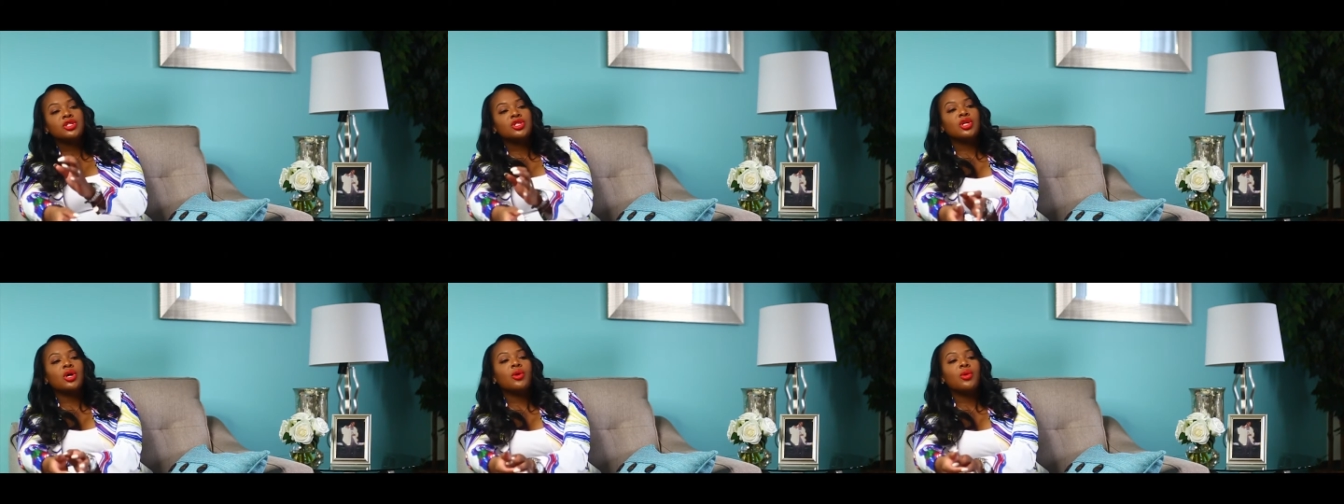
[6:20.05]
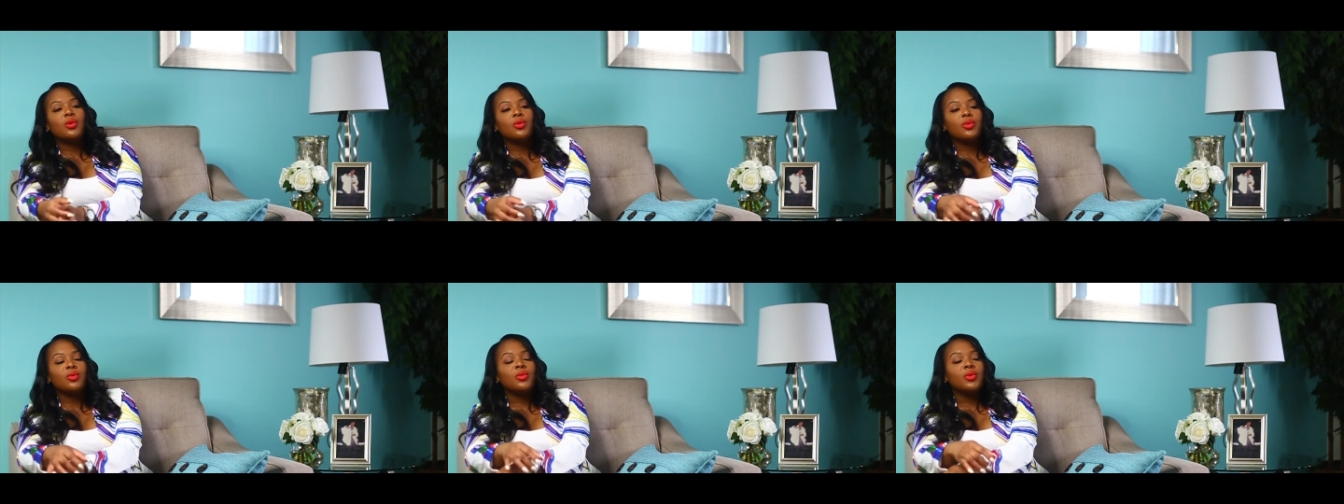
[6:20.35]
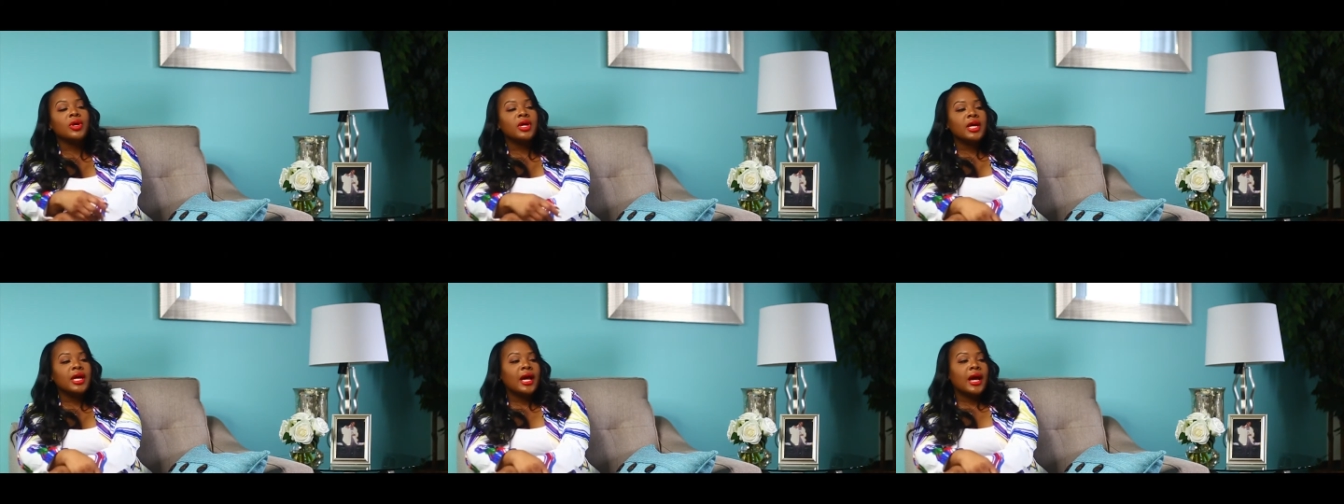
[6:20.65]
So
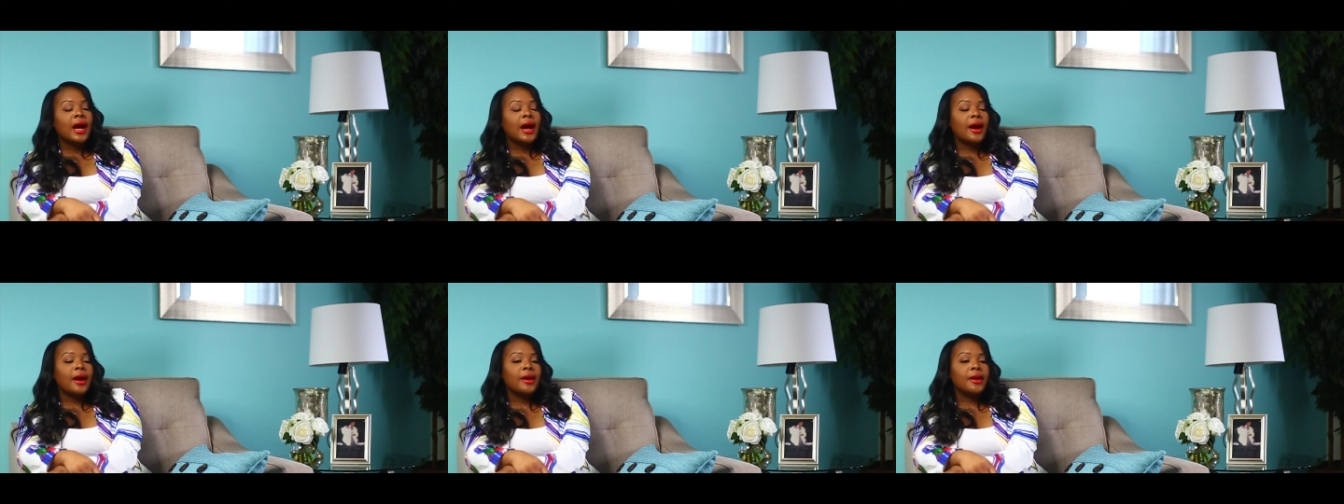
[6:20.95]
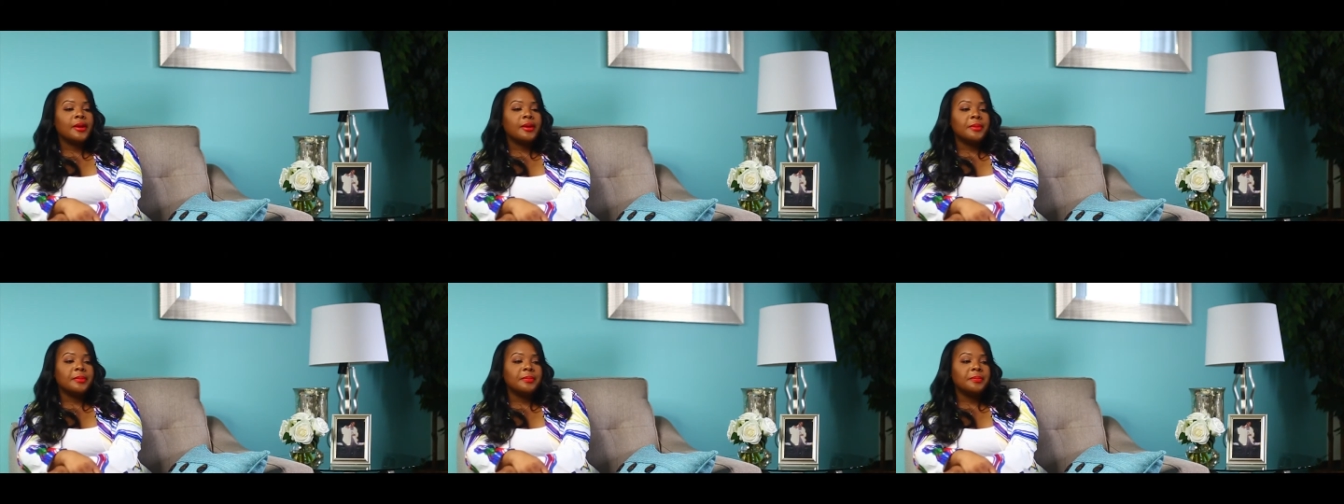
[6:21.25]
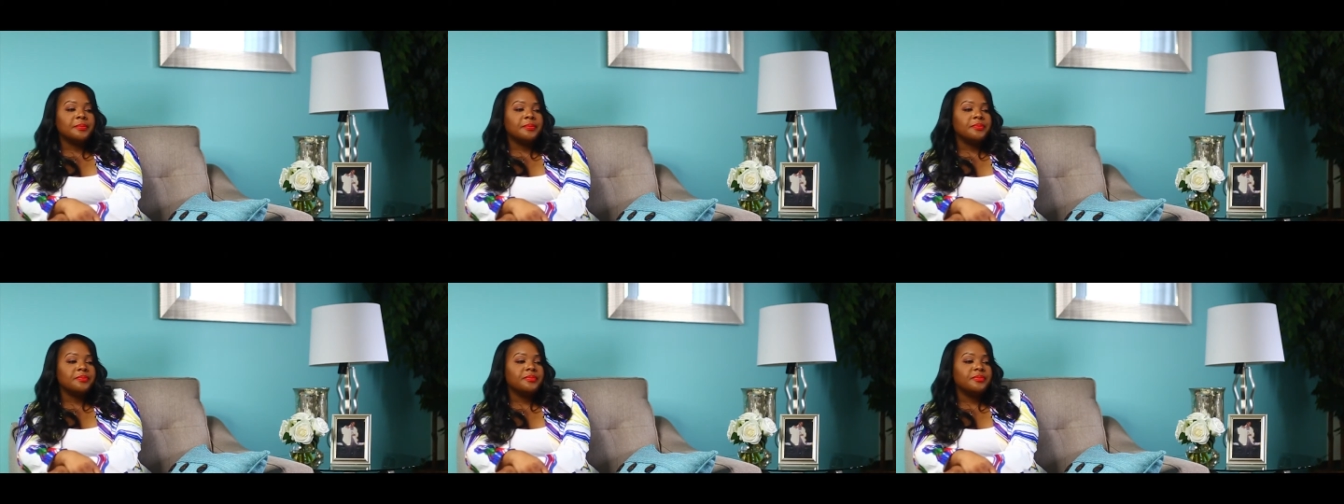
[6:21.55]

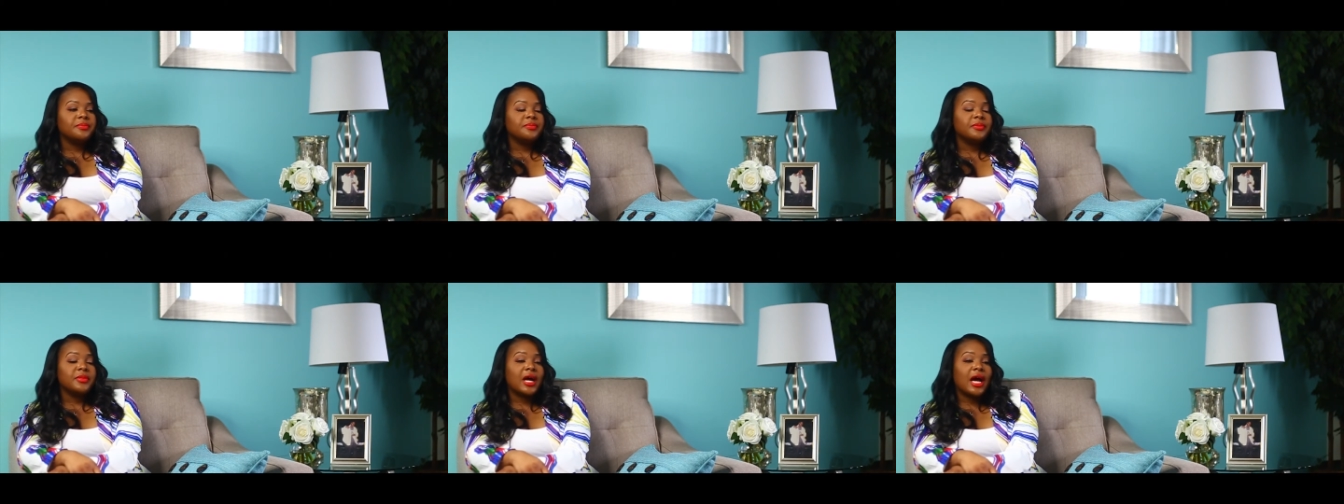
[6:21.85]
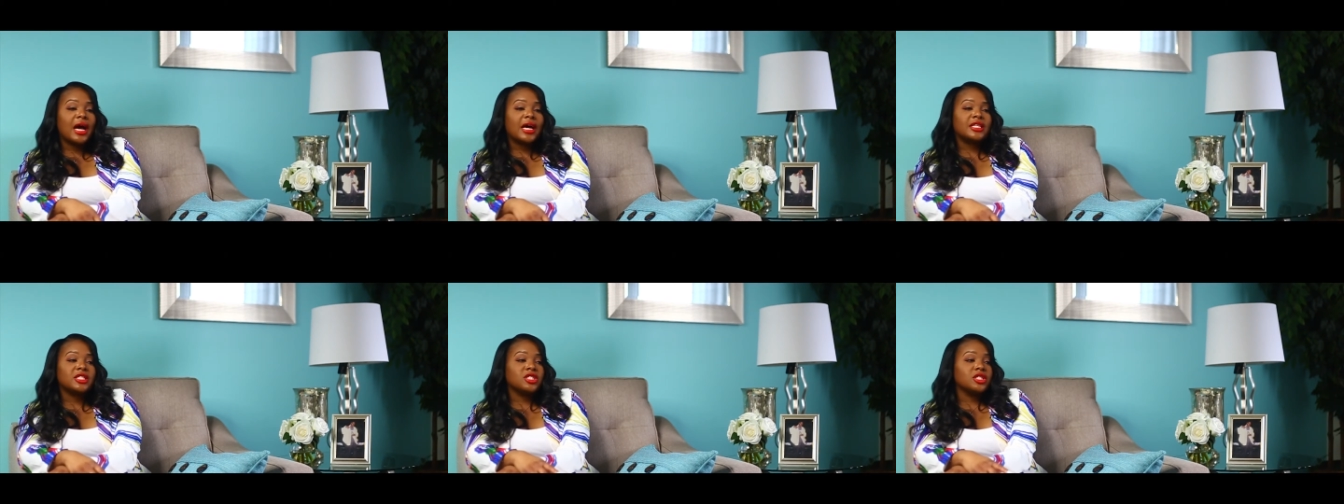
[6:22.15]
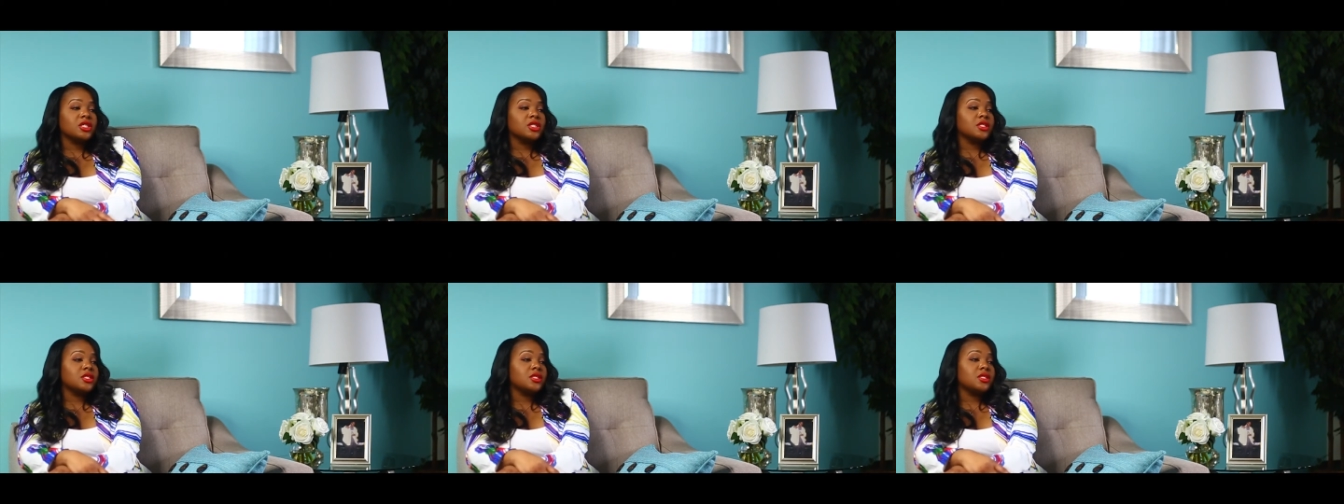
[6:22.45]
I
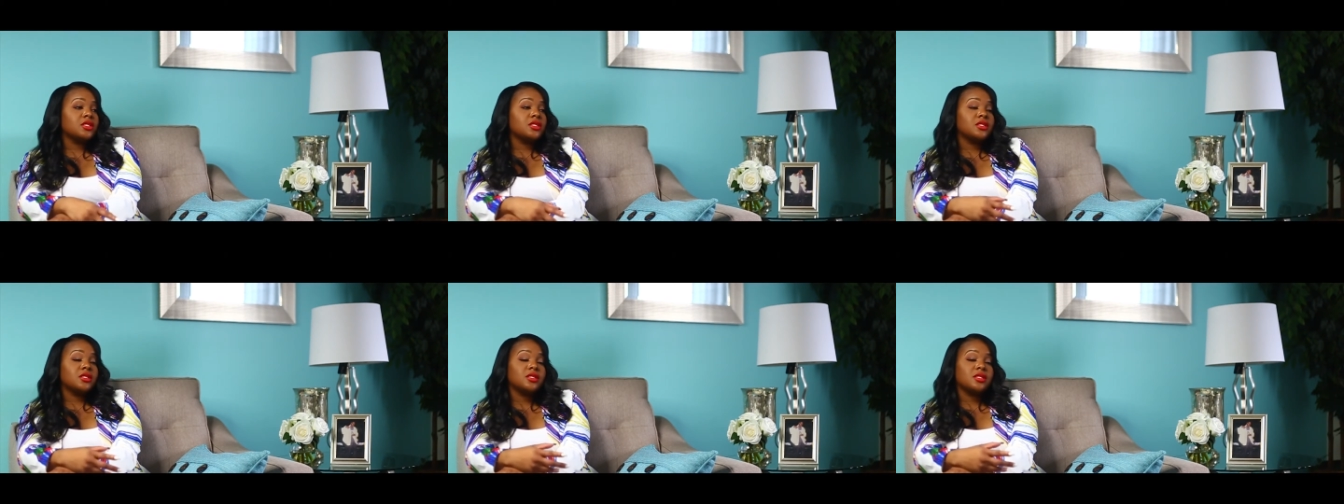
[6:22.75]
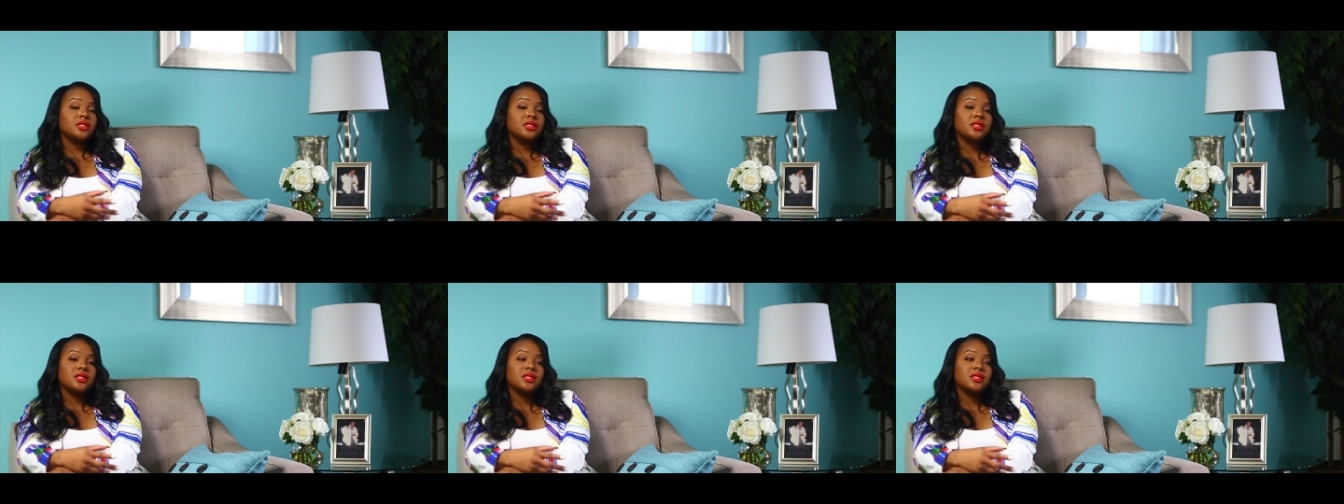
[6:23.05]
just